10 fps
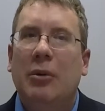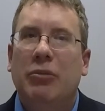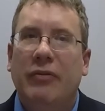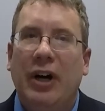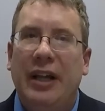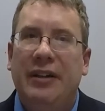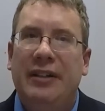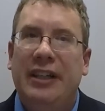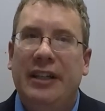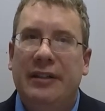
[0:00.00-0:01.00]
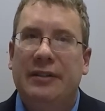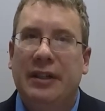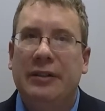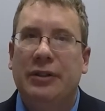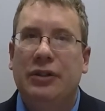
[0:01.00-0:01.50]
provided it is
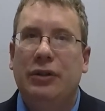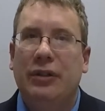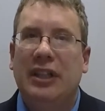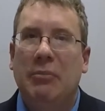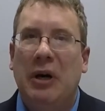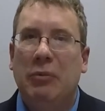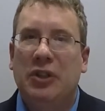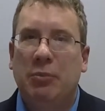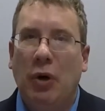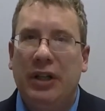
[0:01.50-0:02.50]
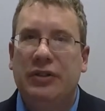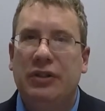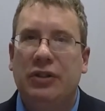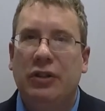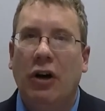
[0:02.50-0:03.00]
understood that my
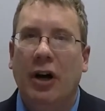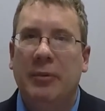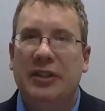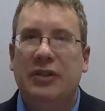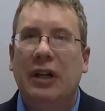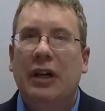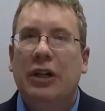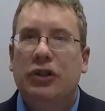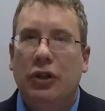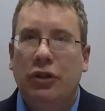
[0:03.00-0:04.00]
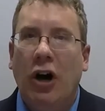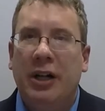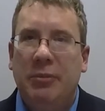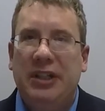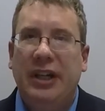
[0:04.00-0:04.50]
responses to comments should
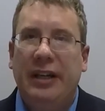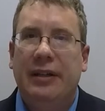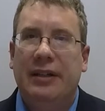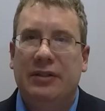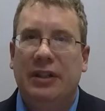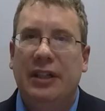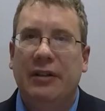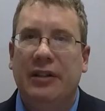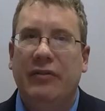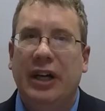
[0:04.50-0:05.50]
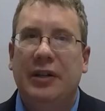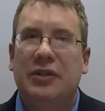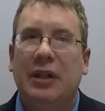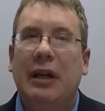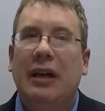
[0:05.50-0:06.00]
not be taken as legal advice,